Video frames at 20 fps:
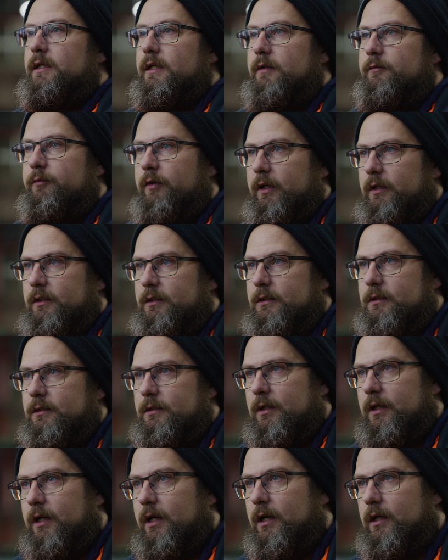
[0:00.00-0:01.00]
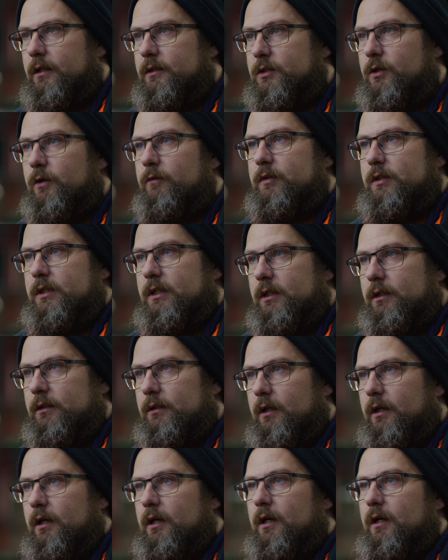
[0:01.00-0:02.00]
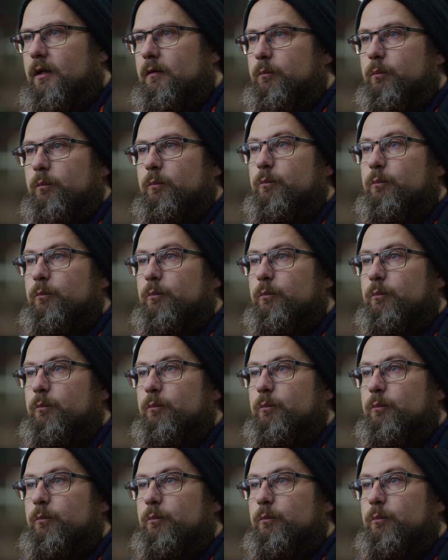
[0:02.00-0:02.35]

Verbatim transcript: -day defects and servicing and